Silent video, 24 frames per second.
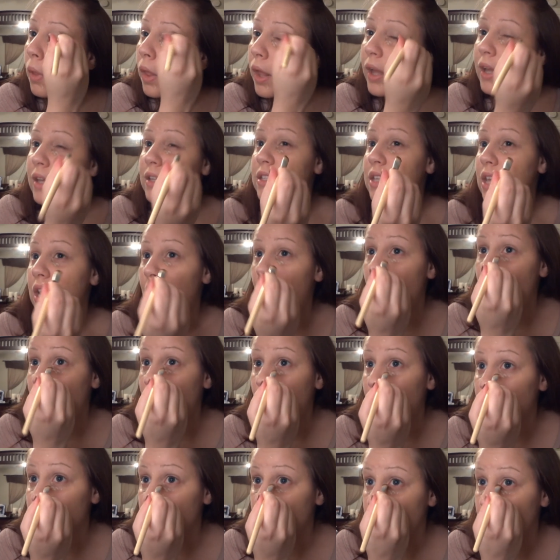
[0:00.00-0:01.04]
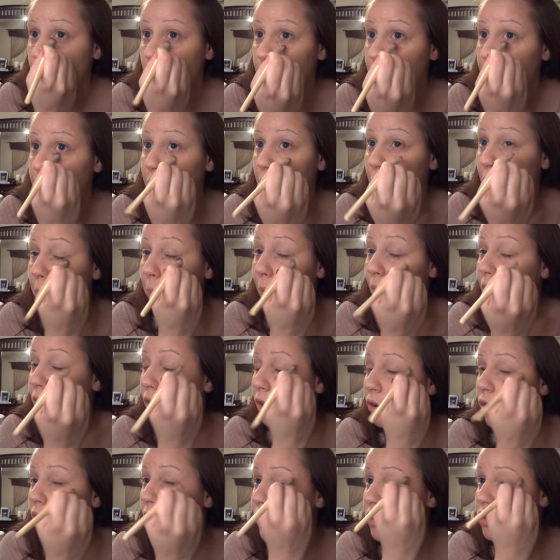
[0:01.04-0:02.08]
Like I said, I get really bad
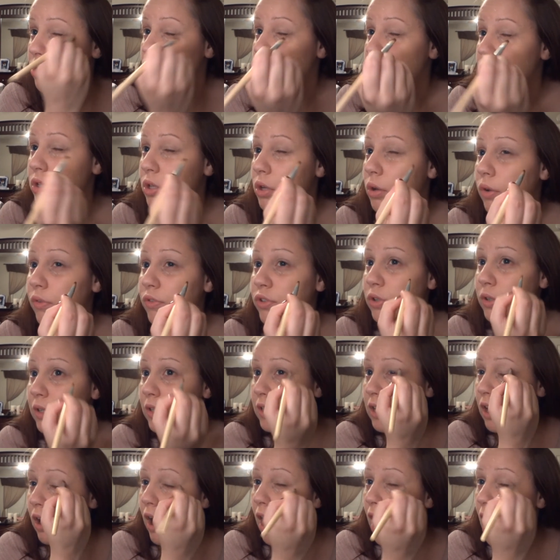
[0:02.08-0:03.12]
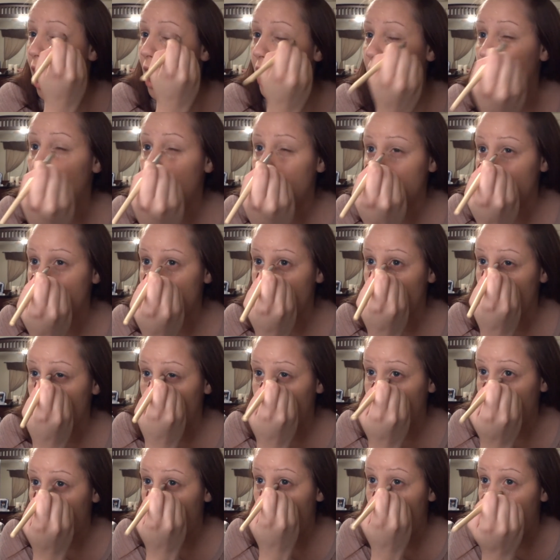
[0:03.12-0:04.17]
under eye circles, so as you can tell, I concentrate
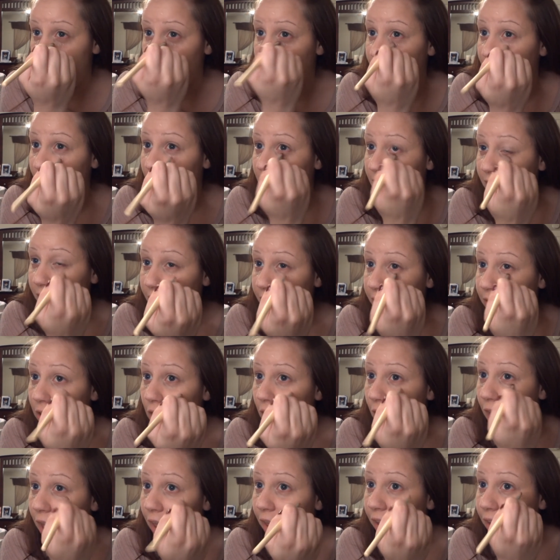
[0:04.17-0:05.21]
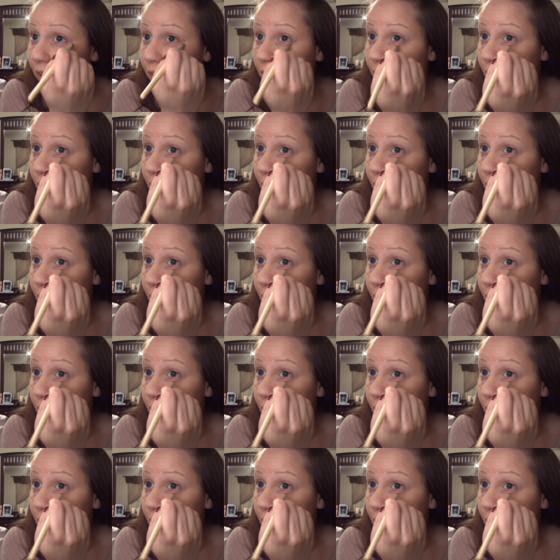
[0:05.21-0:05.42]
on the eye area a lot.